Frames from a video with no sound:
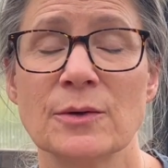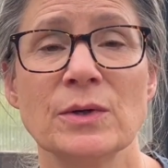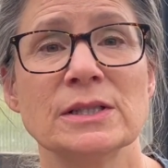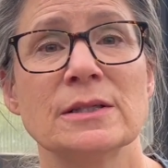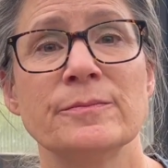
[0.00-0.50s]
I
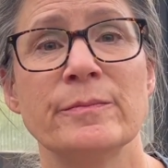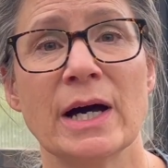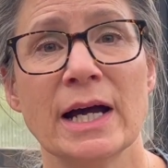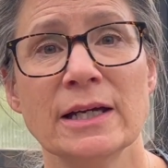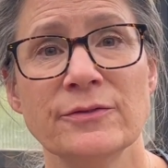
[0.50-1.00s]
want to
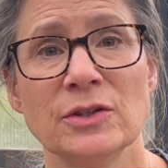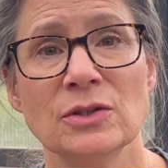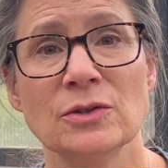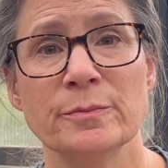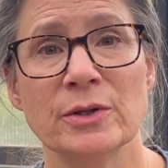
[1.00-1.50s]
buy a
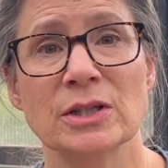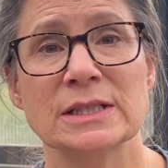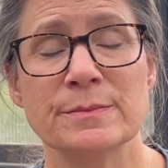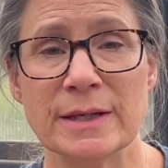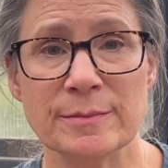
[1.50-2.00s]
few books,
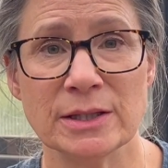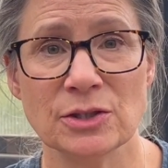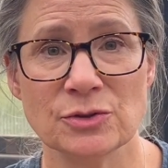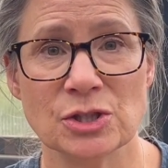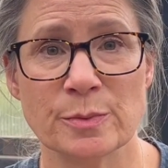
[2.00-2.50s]
maybe
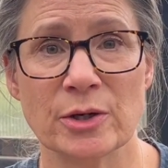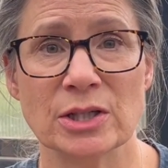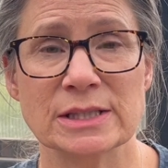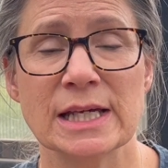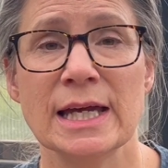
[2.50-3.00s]
used books,